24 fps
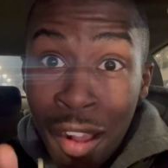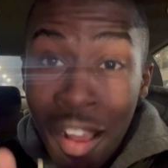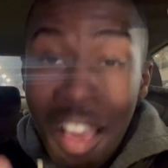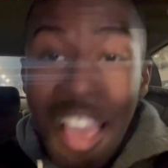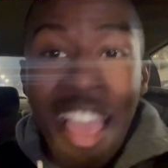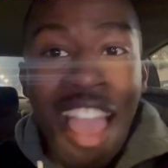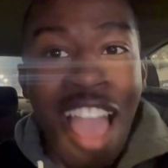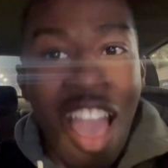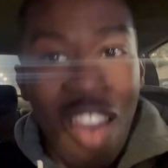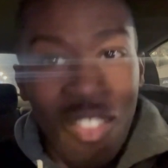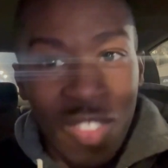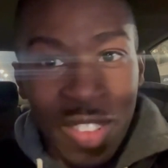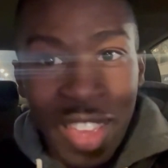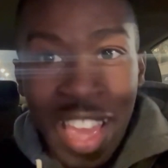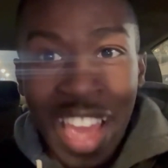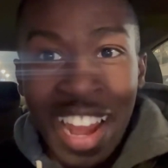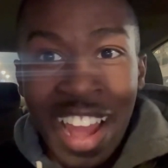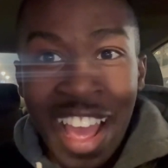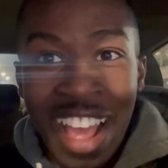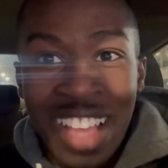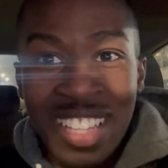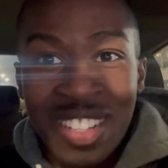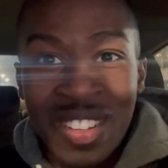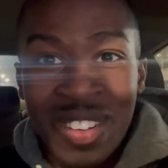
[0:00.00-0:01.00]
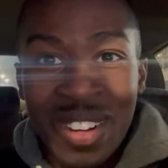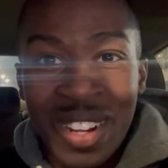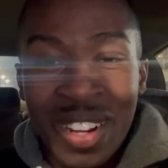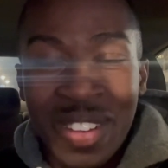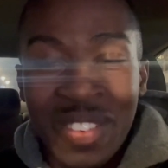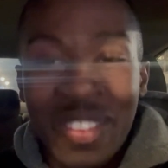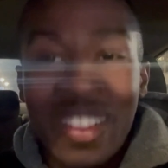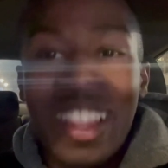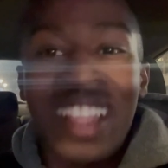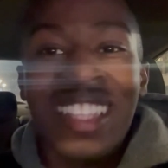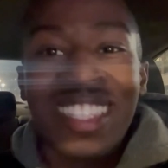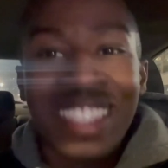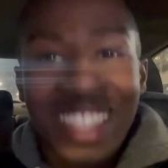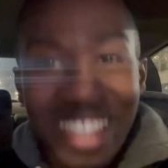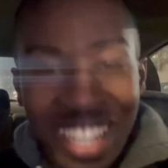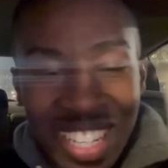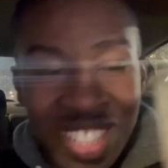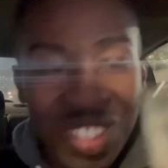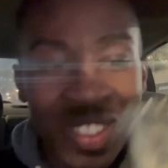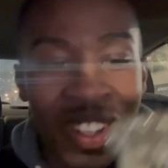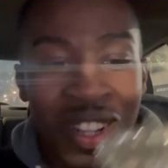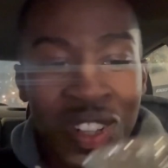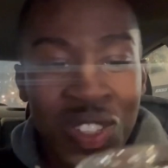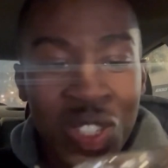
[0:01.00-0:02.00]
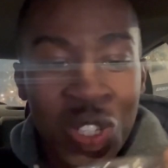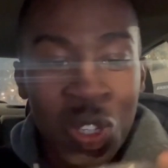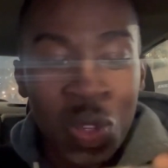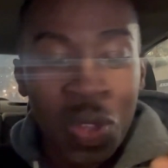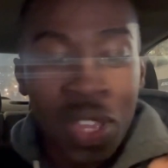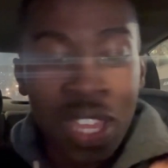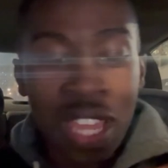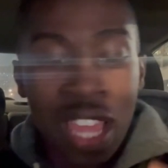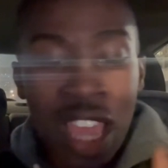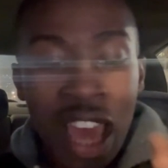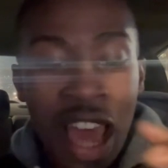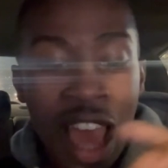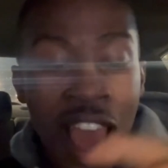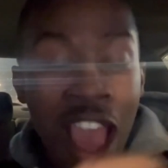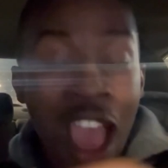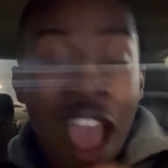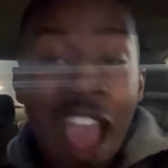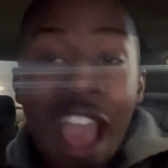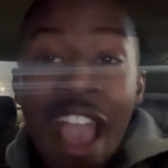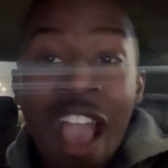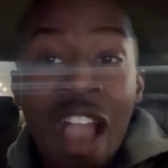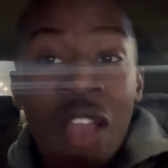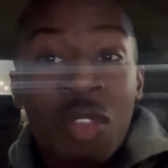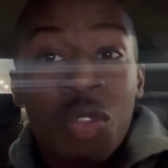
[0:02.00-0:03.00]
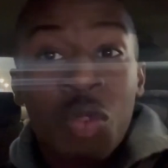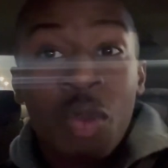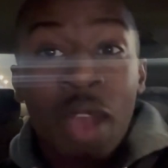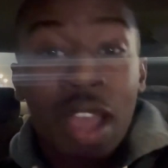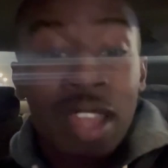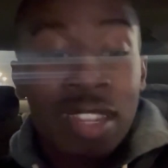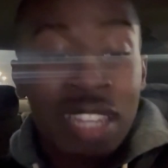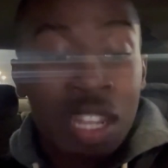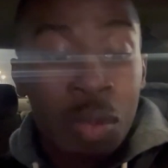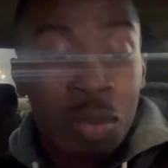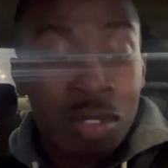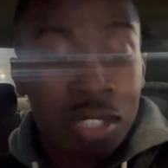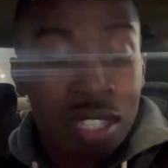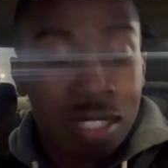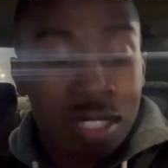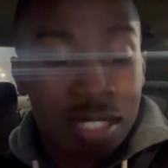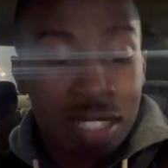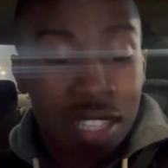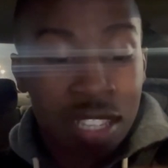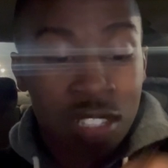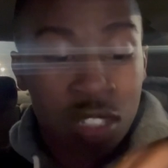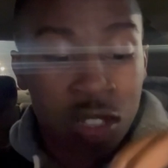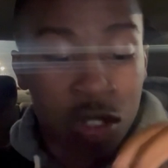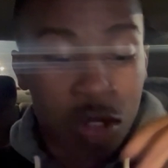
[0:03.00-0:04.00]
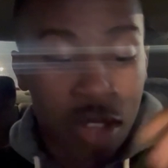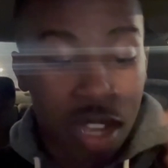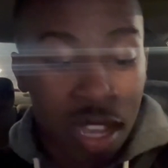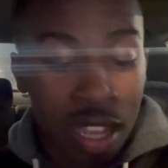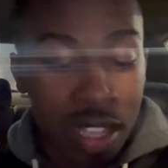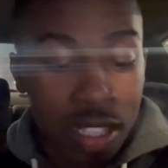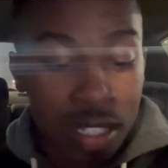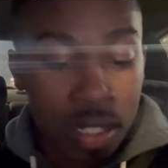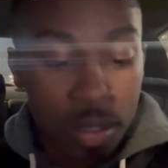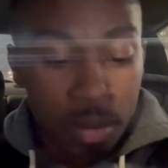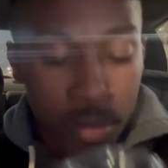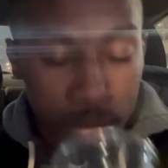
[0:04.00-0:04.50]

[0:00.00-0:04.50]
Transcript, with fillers: Afghan ice cream. Let's get straight into it. I have no idea what this is, you guys.